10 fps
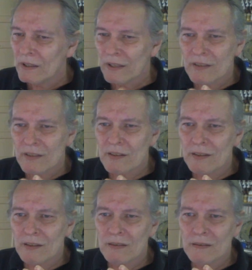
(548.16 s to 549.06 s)

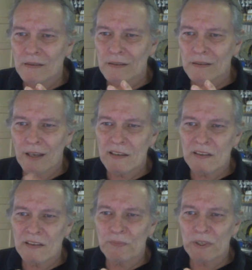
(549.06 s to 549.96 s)
that's
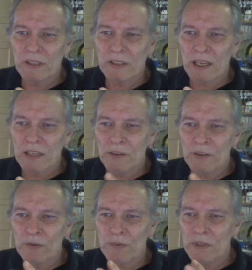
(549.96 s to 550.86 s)
license plate that you
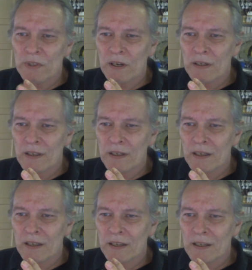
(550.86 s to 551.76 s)
would put on a